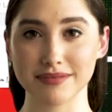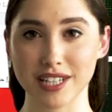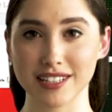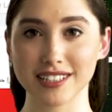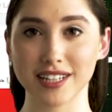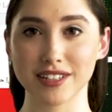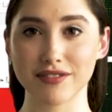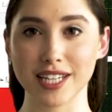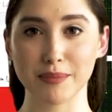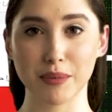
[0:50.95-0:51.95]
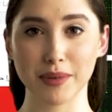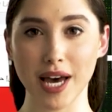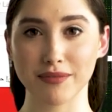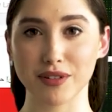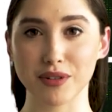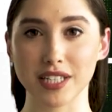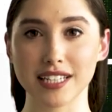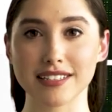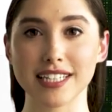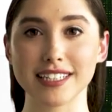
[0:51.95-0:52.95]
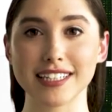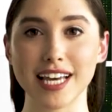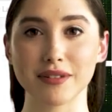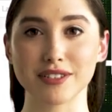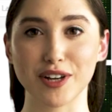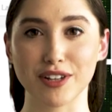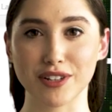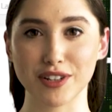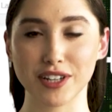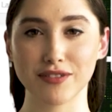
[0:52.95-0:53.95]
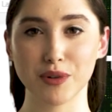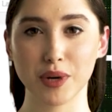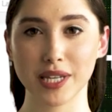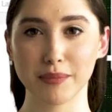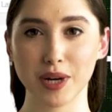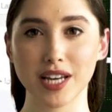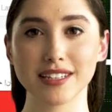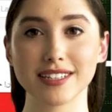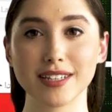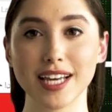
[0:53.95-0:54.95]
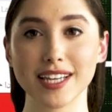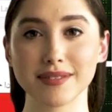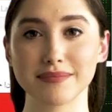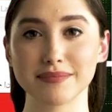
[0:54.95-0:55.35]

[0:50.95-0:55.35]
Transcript: Just click the Facebook platform so you can now start searching for winning products you like.